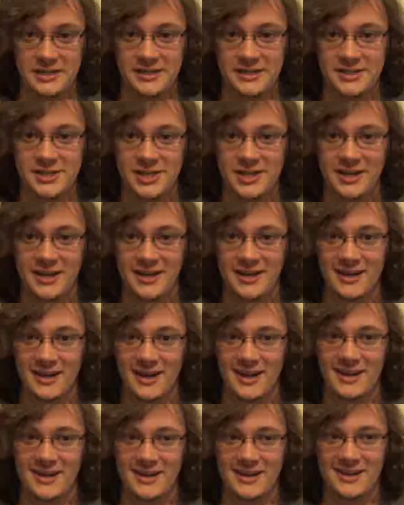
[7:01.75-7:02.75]
each.
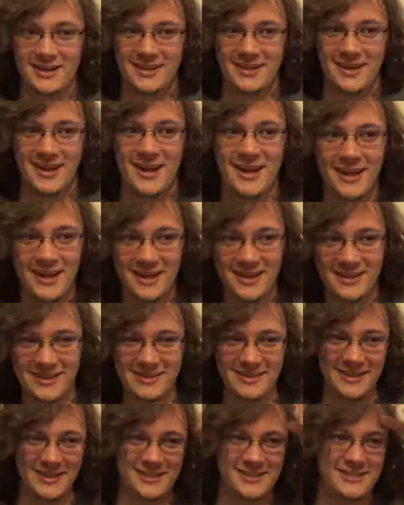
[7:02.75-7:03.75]

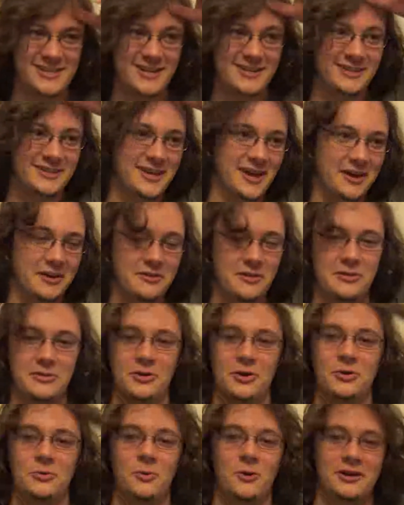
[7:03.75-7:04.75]
The extended cut of the
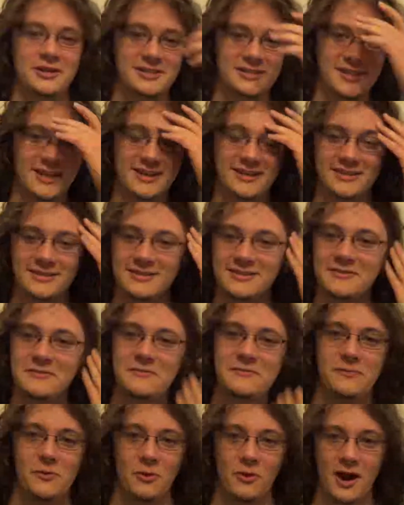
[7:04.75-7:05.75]
third one is like
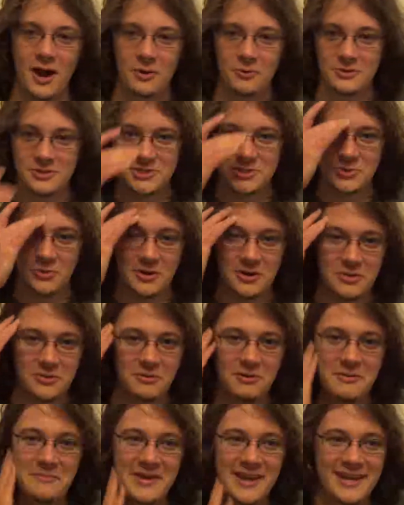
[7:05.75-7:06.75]
4 hours,
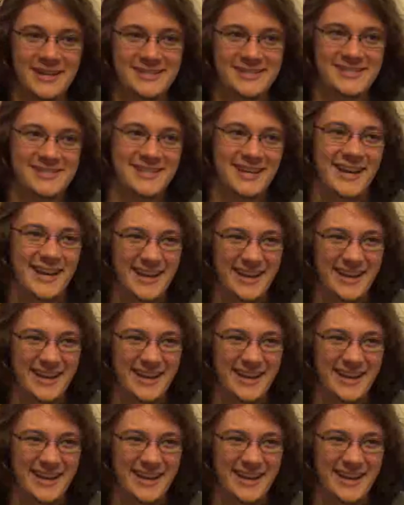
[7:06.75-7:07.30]
23 minutes.